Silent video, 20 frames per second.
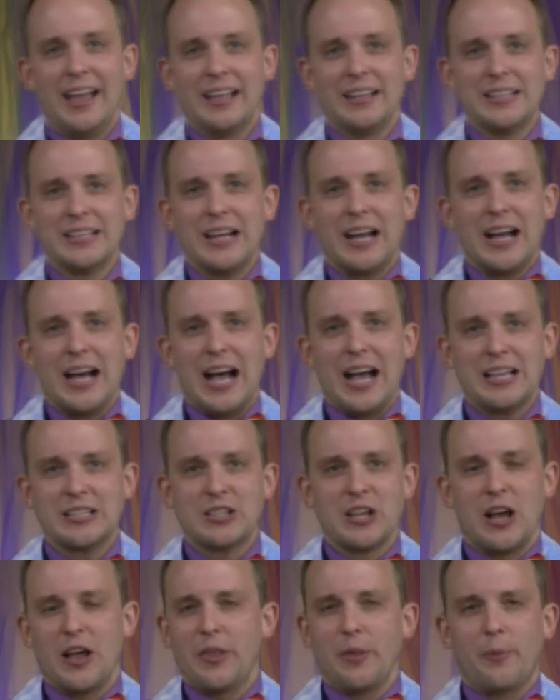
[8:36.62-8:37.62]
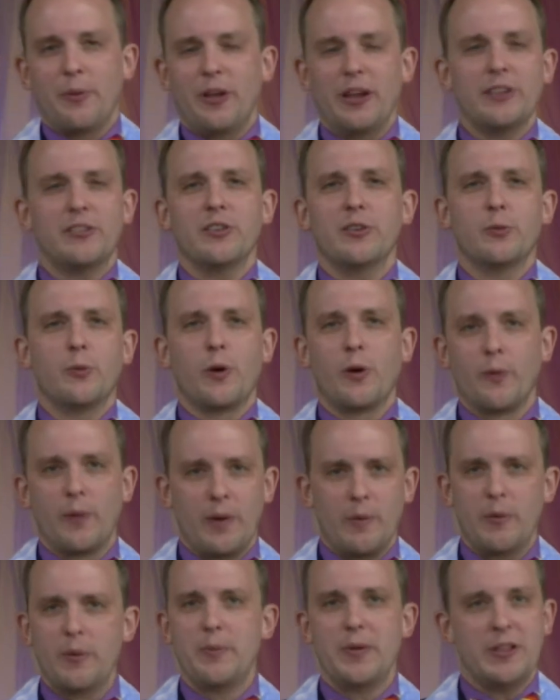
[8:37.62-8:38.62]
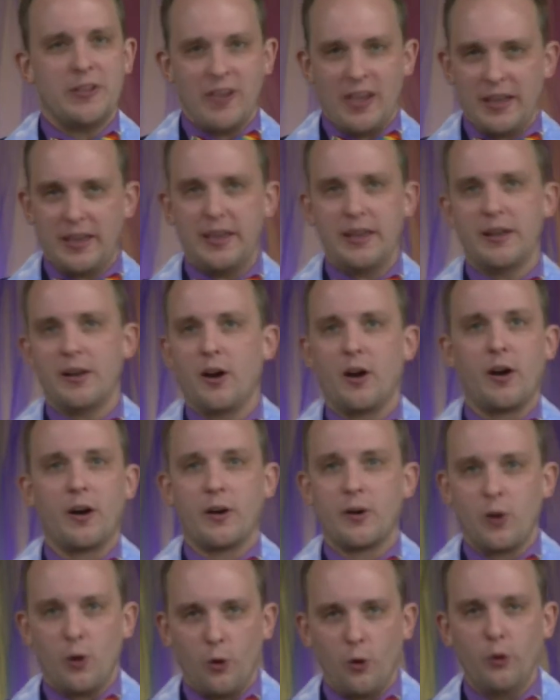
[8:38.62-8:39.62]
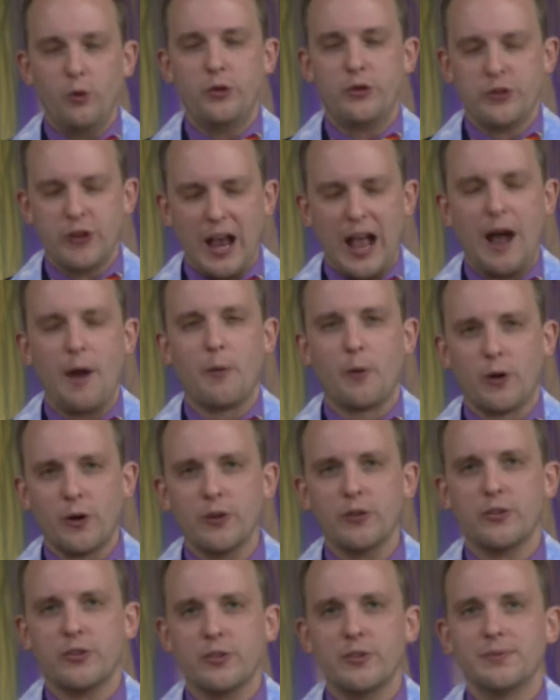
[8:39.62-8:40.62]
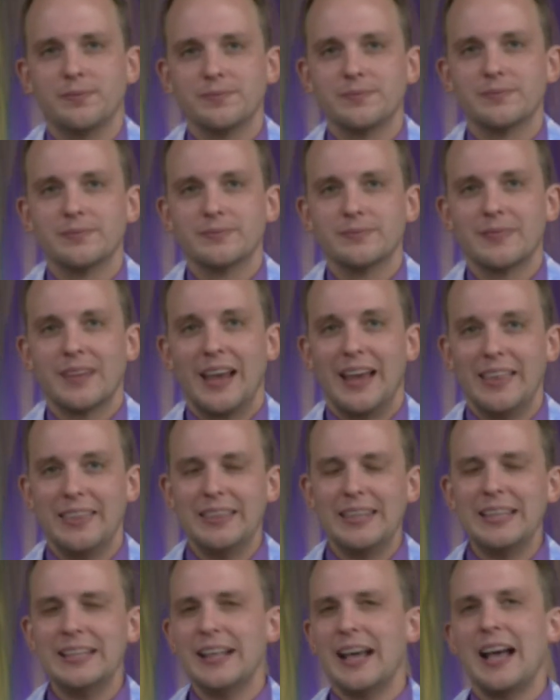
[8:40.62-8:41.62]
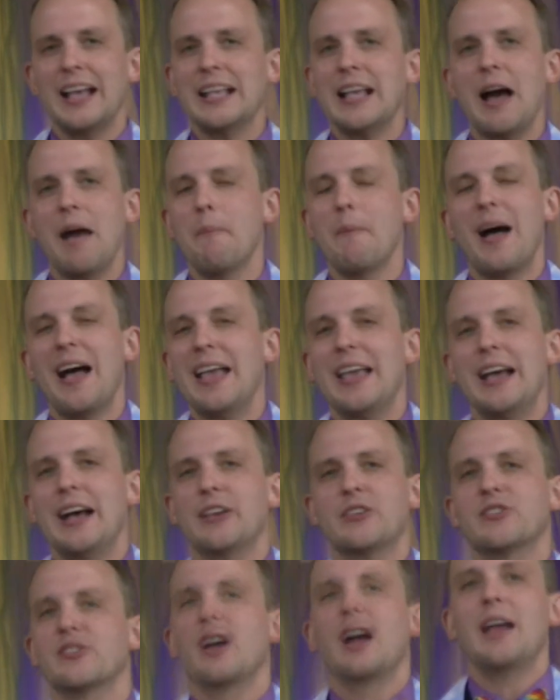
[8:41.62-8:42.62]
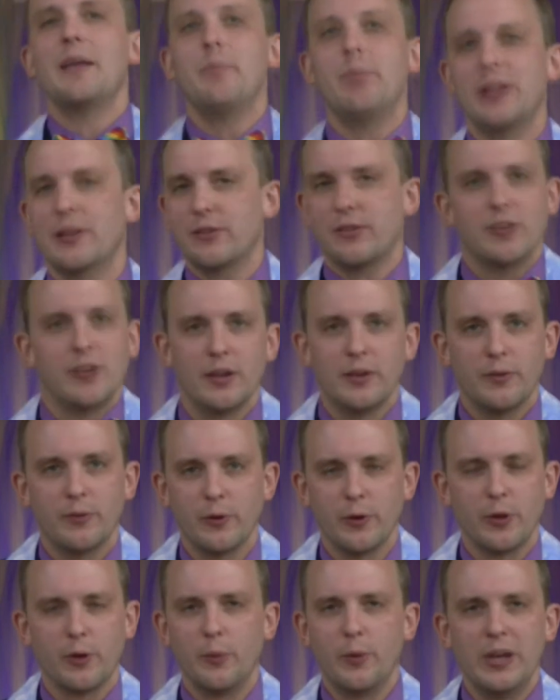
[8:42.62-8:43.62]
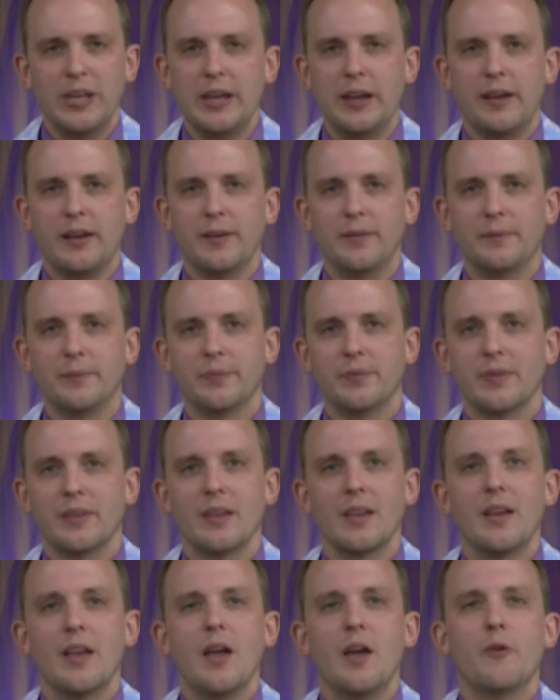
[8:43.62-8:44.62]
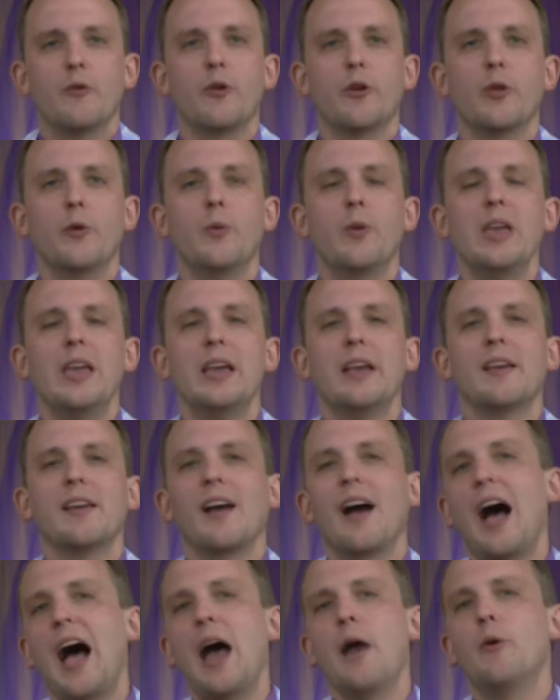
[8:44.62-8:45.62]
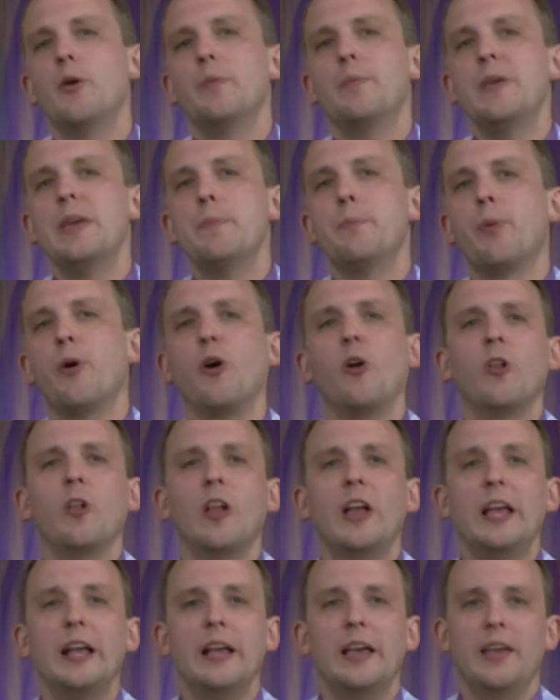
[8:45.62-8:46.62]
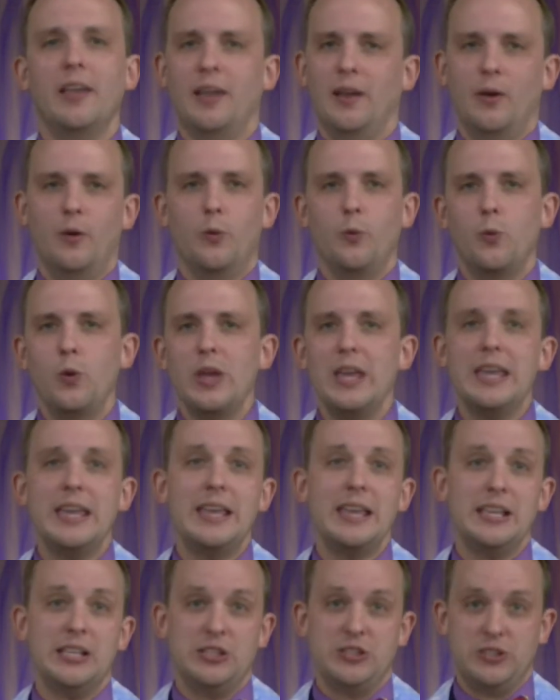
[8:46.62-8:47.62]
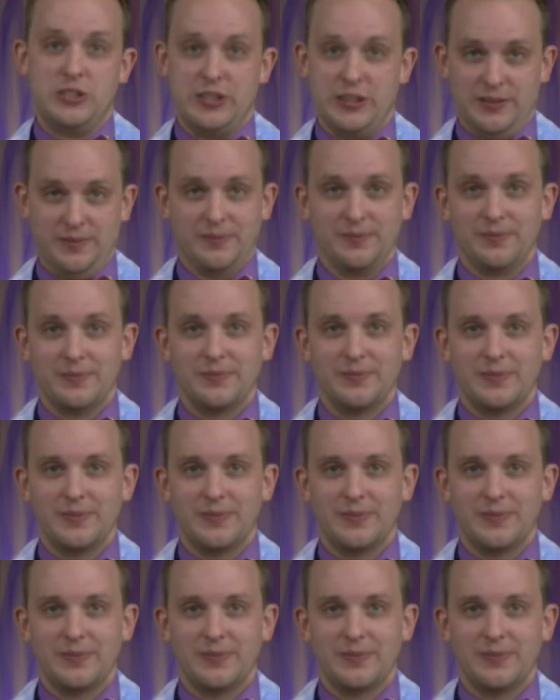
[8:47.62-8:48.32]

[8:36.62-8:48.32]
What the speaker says: And I saw the places where we would be taking our cold showers. And then I got my assignment for the week. For the week, I would be pulling weeds.